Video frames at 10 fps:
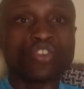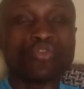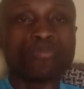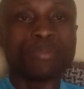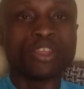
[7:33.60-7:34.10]

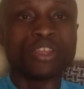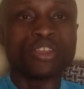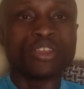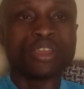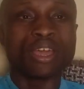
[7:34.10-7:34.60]
to
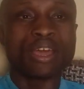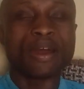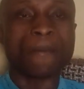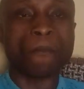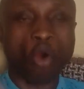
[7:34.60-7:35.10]
be
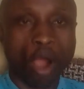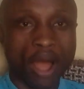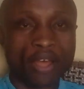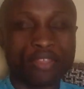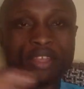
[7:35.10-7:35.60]

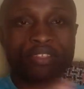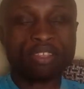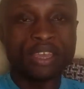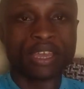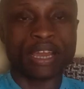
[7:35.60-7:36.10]
more than
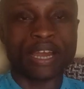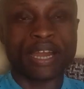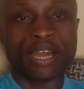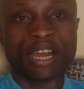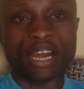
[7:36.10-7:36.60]
the
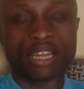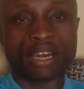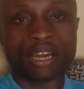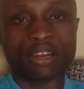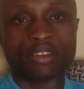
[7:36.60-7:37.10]

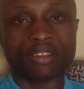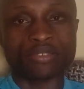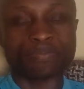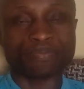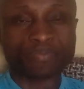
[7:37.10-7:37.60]
other
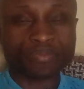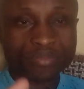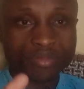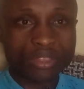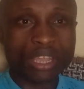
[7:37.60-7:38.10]
countries
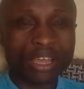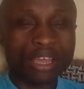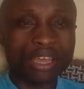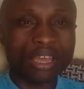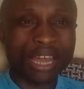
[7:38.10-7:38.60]

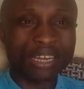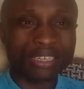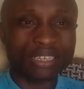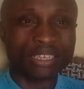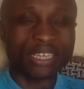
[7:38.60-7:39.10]
uh, and
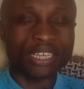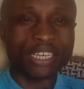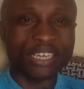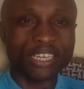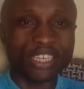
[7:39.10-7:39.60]

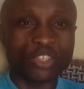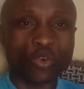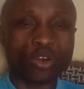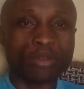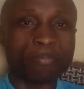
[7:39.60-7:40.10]
it
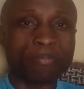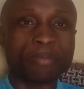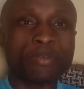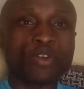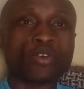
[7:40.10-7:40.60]
could be
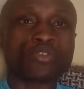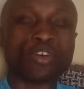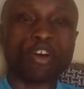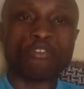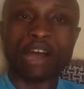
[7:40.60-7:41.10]
because
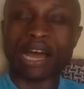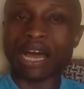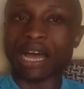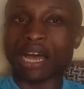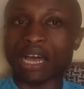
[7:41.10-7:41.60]
of
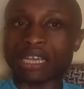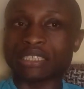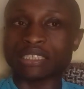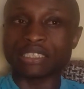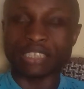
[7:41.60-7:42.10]
a
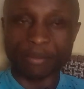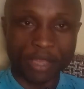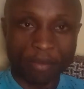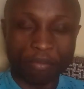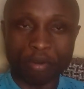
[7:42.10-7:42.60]

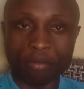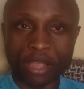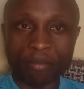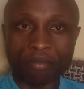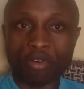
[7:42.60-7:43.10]
systemic
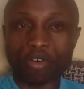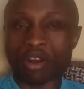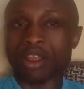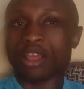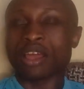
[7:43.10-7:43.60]
problem or
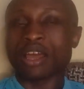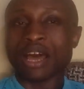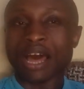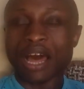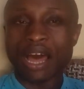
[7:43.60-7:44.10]

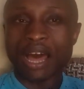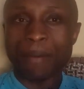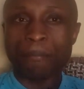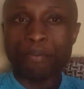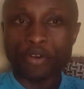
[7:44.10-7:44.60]

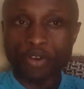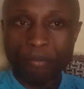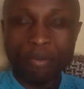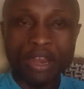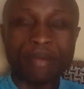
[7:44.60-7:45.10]
a
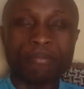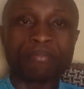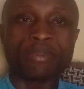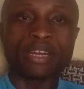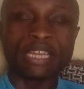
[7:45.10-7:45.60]
problem
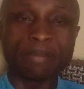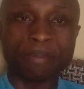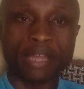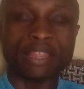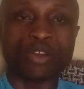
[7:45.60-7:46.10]

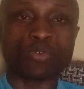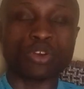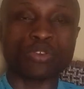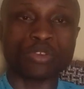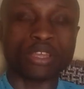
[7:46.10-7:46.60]
deeper than
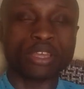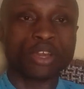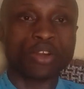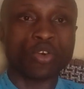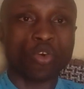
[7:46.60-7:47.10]
what we
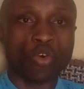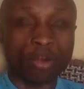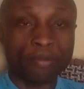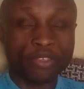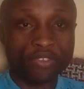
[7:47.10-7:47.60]

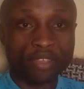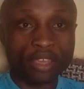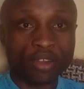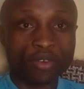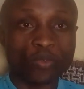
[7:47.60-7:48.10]
could be
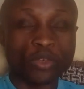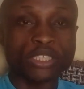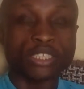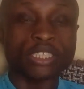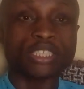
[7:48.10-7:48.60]
seeing
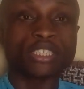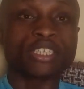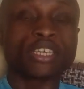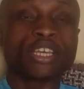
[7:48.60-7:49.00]
which needs